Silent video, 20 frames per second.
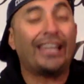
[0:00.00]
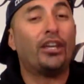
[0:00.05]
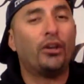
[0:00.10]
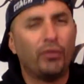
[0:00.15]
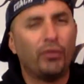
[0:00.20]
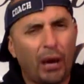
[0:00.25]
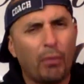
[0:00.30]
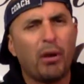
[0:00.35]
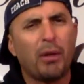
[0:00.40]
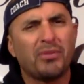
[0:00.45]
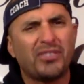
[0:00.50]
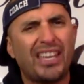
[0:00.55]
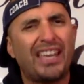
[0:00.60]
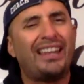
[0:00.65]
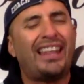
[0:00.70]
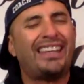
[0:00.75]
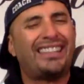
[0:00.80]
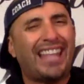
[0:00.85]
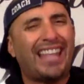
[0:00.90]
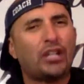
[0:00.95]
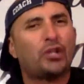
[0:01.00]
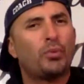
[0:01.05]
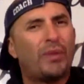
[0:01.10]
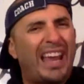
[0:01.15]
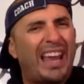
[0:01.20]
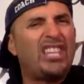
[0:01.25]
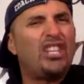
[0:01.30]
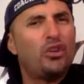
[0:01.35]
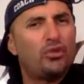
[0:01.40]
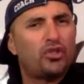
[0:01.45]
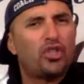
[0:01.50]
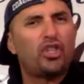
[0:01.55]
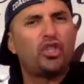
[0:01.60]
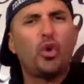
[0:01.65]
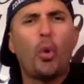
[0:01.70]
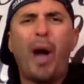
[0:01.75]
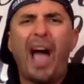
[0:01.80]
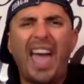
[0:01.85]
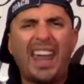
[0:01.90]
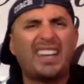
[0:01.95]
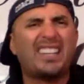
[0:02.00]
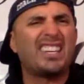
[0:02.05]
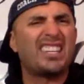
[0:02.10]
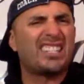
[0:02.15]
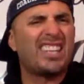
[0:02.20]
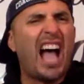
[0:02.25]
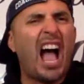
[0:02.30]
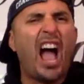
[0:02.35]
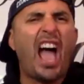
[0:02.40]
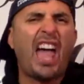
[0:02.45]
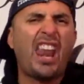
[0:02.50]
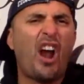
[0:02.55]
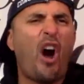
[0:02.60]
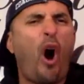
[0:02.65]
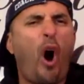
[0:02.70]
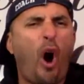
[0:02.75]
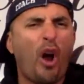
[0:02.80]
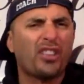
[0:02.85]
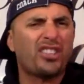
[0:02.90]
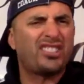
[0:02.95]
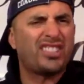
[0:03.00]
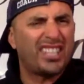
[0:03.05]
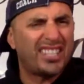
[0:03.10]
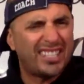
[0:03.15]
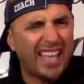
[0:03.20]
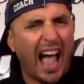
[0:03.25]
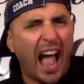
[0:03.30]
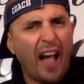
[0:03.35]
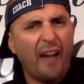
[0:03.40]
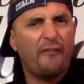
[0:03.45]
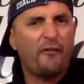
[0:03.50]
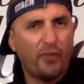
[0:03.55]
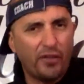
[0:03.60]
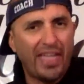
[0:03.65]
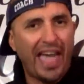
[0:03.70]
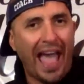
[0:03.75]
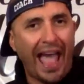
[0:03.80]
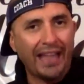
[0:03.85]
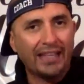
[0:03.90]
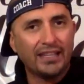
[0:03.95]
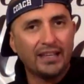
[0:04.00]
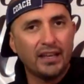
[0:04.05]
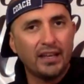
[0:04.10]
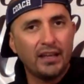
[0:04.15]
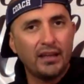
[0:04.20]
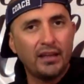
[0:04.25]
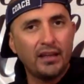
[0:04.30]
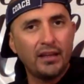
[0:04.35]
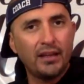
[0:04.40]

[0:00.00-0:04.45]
Like, you get what I'm saying? Like, that's what I used to do. I had a desire. I had a heart's desire for that.